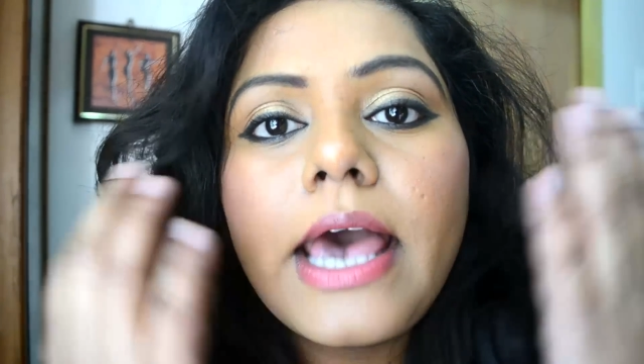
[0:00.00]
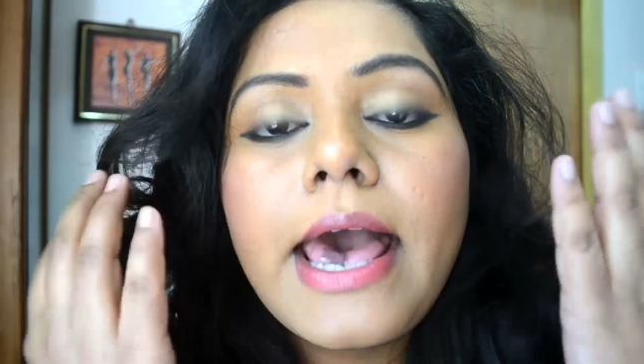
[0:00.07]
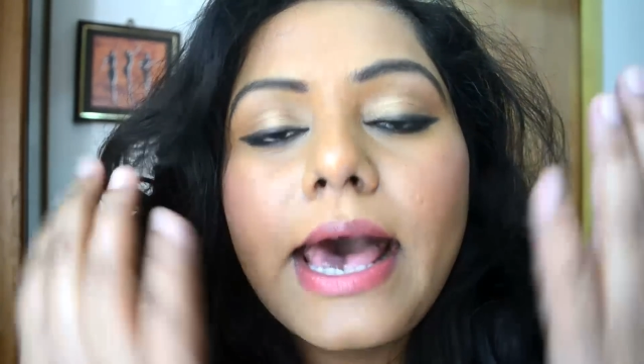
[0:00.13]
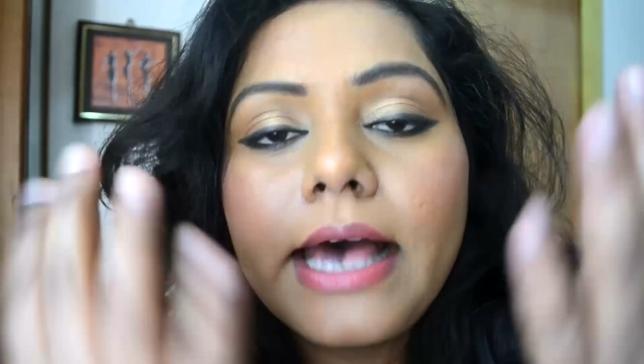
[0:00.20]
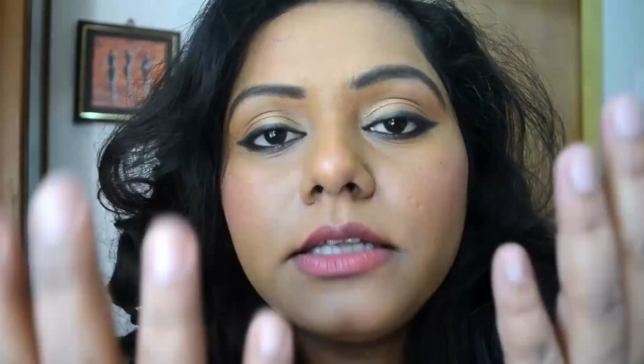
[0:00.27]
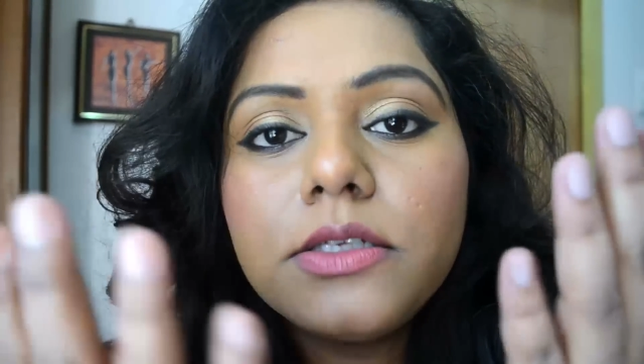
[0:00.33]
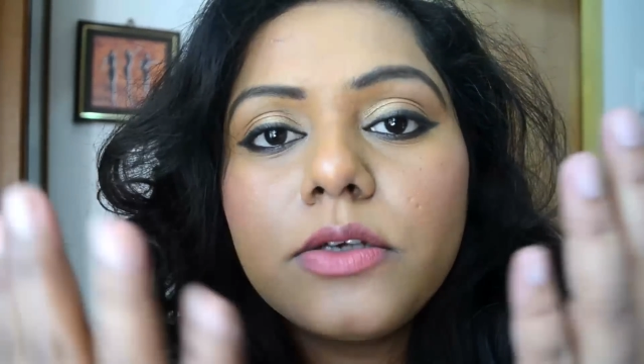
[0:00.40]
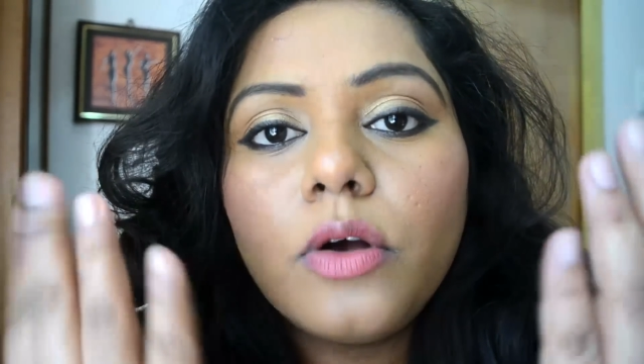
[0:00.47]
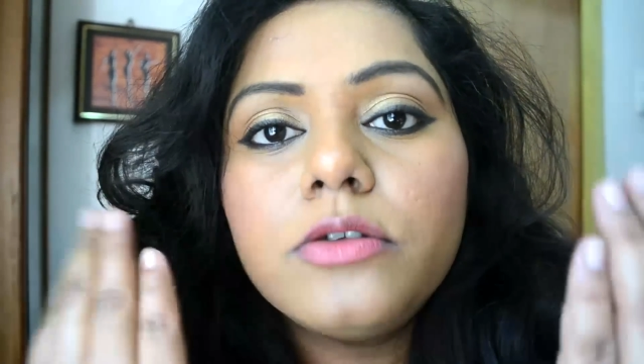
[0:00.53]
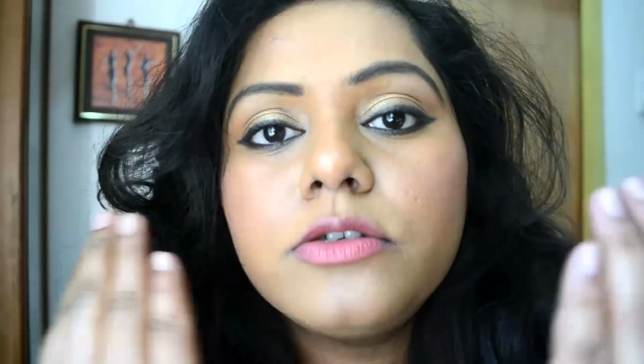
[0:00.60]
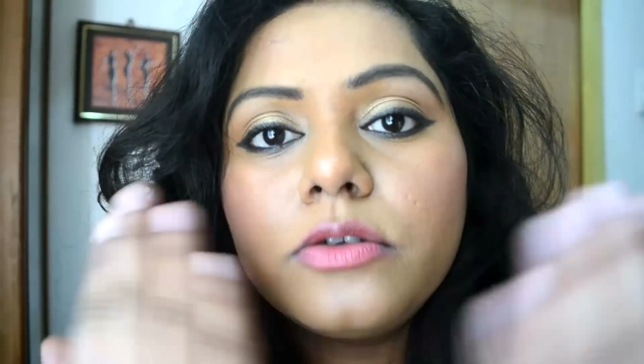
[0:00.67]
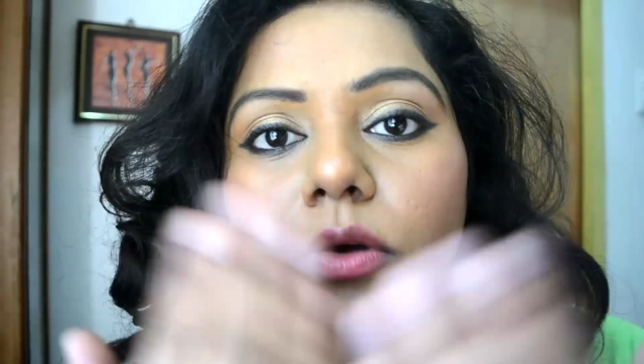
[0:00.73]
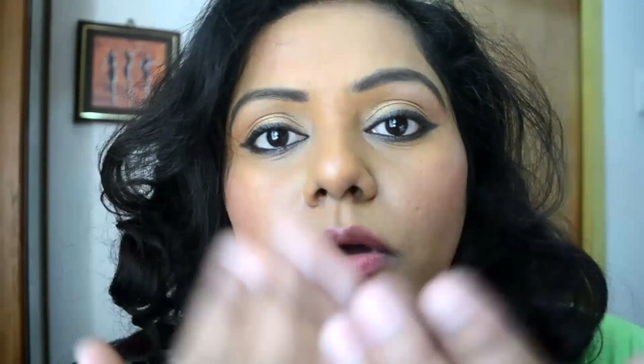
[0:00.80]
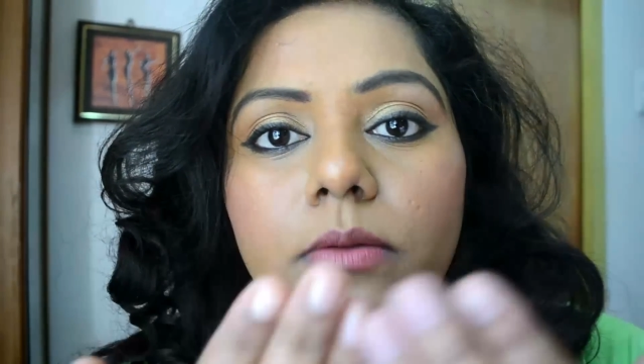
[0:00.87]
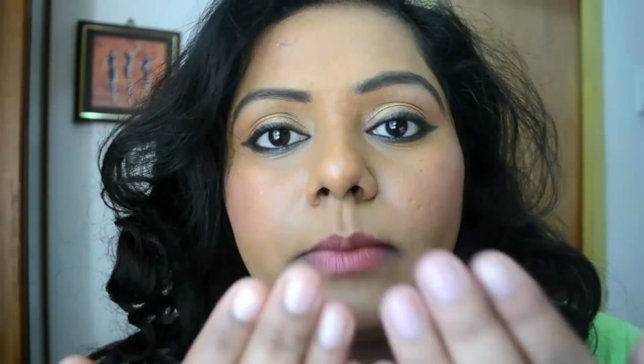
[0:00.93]
and
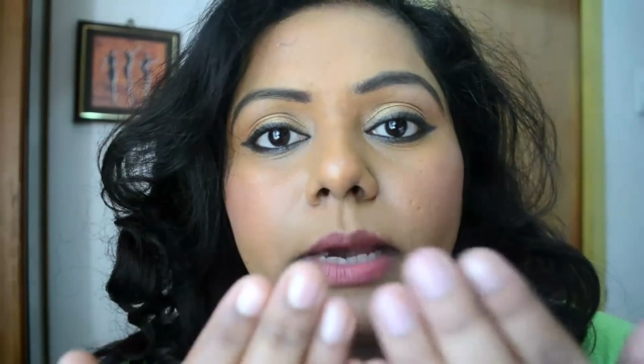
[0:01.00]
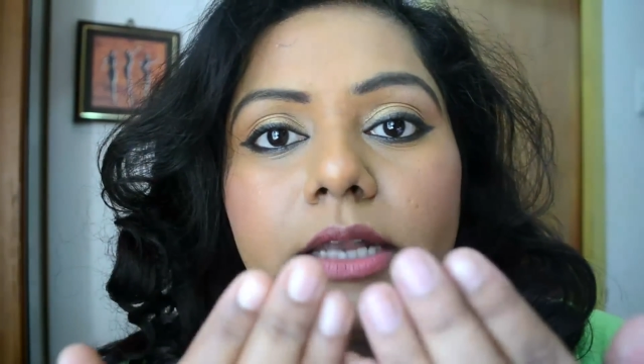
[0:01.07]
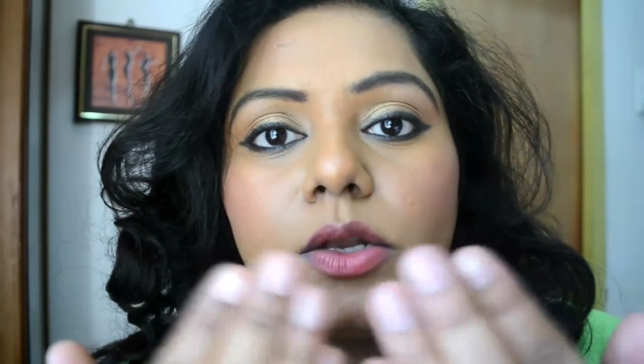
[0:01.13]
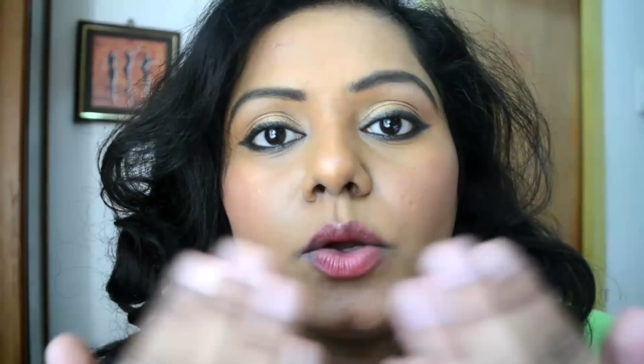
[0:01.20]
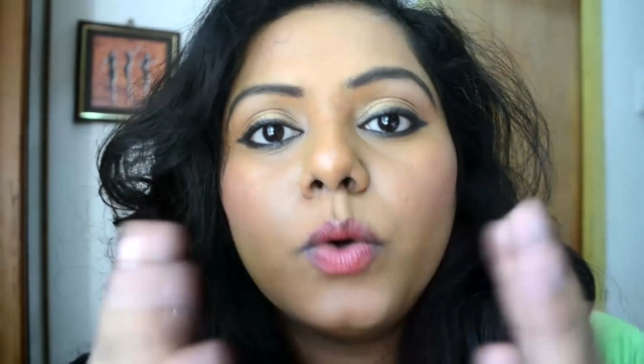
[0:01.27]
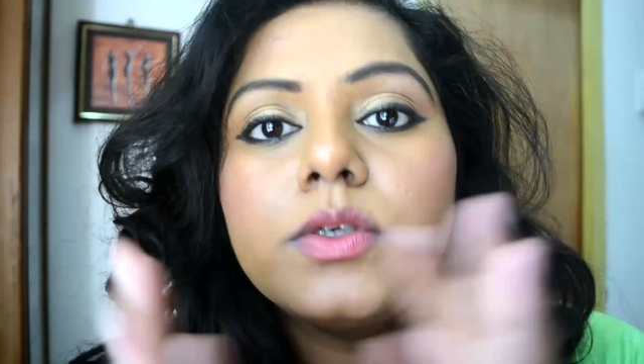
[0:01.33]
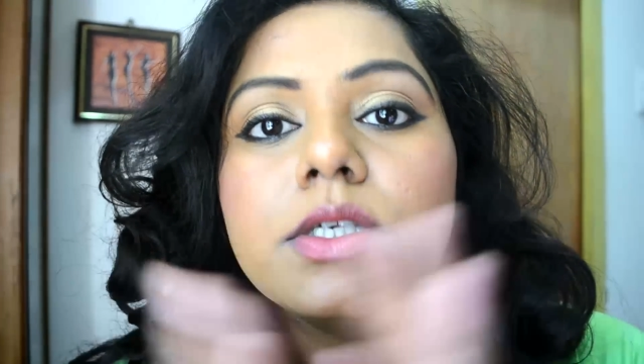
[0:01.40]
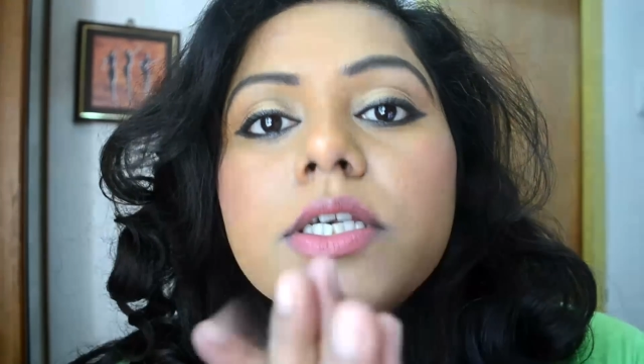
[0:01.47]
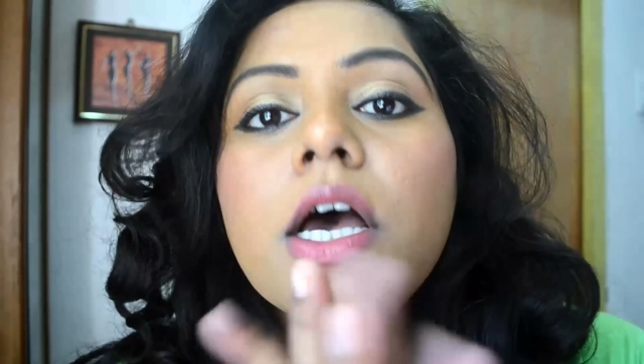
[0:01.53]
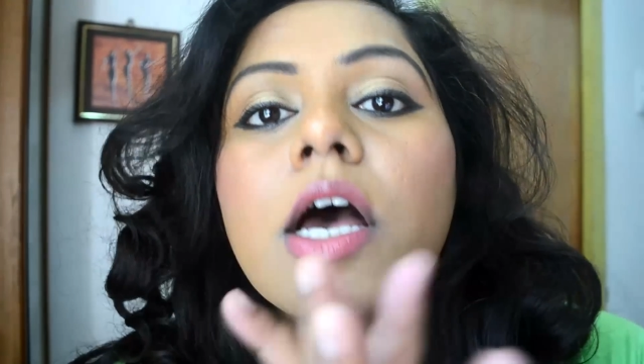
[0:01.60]
also on my nose.